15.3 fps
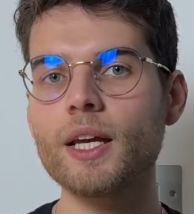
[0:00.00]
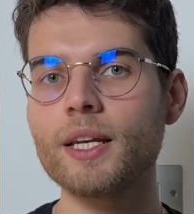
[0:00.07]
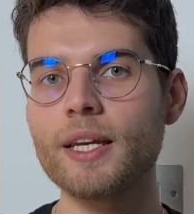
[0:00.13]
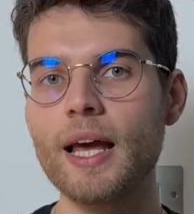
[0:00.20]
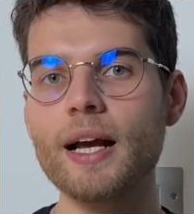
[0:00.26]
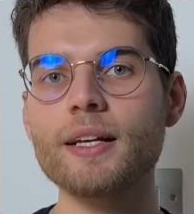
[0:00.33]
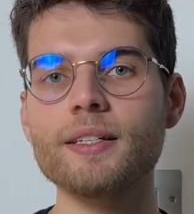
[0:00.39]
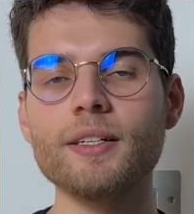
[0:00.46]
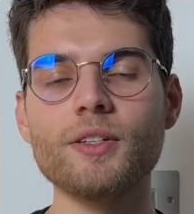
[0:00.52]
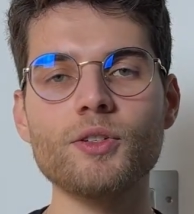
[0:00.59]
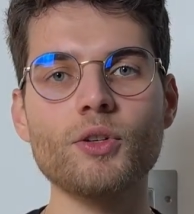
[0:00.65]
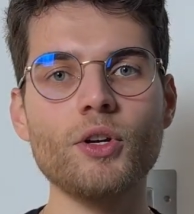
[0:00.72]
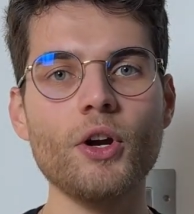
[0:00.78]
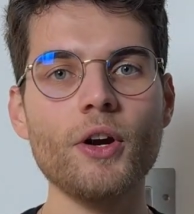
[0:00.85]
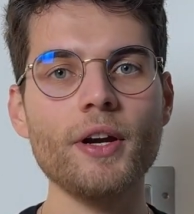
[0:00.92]
Next is
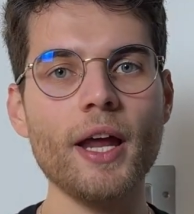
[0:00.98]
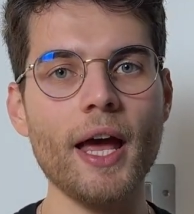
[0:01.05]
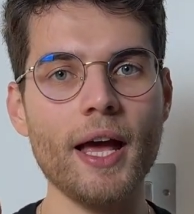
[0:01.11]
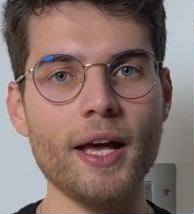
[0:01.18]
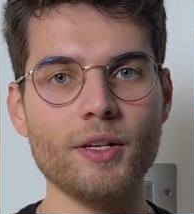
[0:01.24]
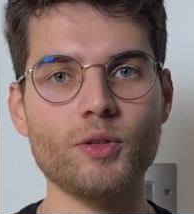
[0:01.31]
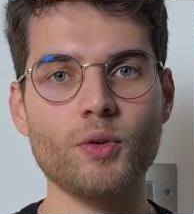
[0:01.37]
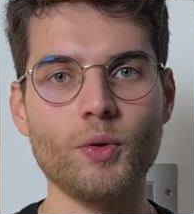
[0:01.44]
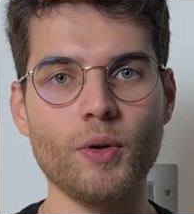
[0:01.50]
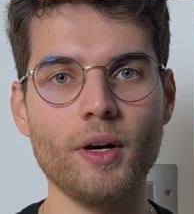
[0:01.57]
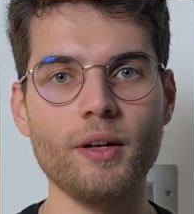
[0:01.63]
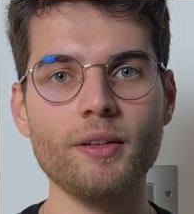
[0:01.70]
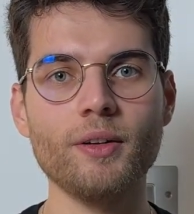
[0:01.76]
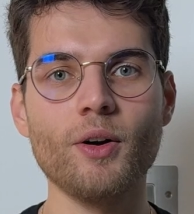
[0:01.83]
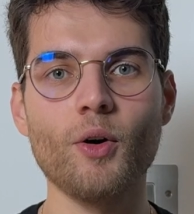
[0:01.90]
to learn S Q
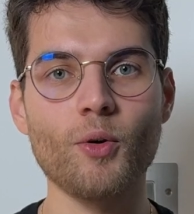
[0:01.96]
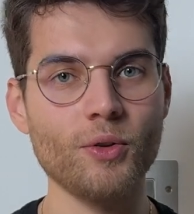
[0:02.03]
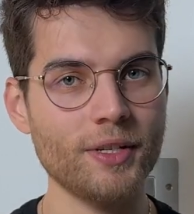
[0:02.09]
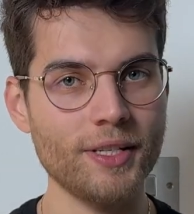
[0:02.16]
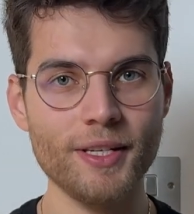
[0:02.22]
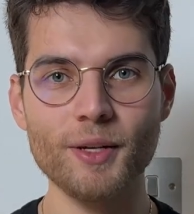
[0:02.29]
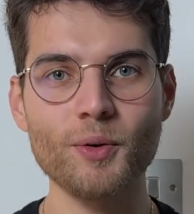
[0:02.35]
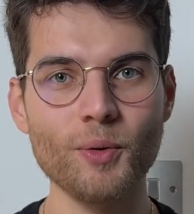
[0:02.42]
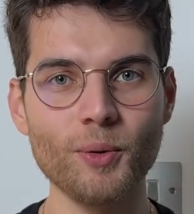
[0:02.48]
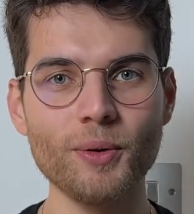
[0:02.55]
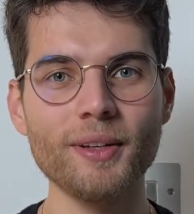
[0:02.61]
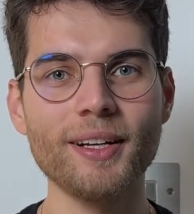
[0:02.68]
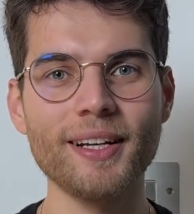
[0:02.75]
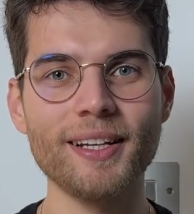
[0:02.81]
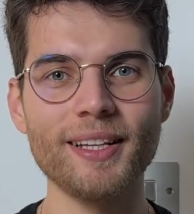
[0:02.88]
L or S Q
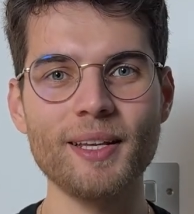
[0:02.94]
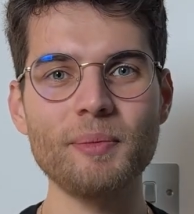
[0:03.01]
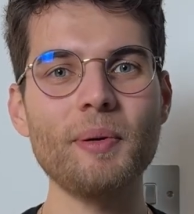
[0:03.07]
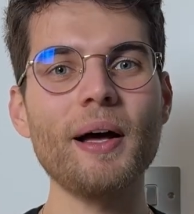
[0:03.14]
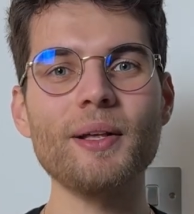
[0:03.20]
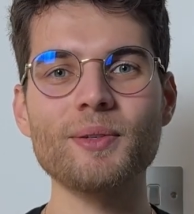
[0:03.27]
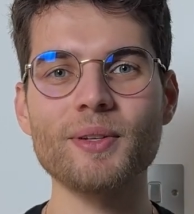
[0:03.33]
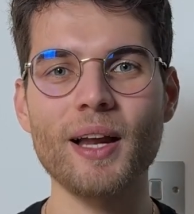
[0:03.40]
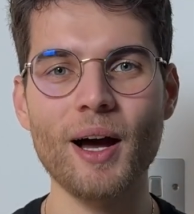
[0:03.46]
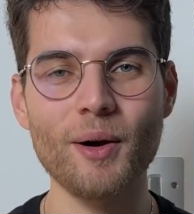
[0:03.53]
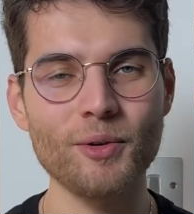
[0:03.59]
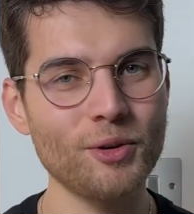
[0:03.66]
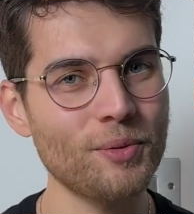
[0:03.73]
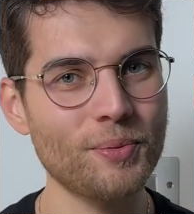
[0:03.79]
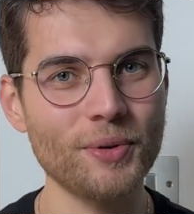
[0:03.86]
L, depends on how
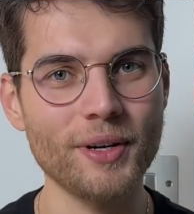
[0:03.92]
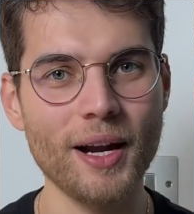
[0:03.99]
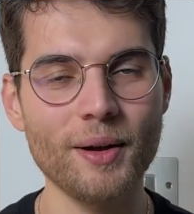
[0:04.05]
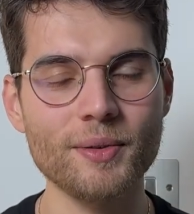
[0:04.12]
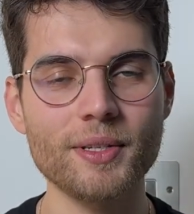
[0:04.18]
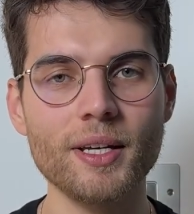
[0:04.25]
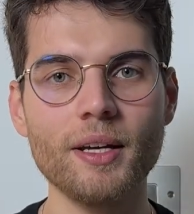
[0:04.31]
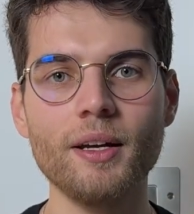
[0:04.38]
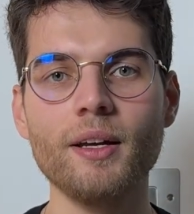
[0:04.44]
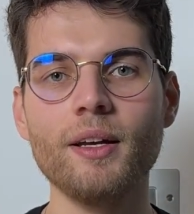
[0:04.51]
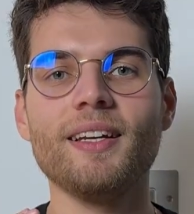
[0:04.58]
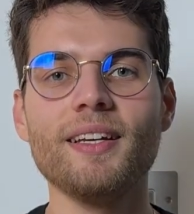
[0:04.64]
you pronounce it.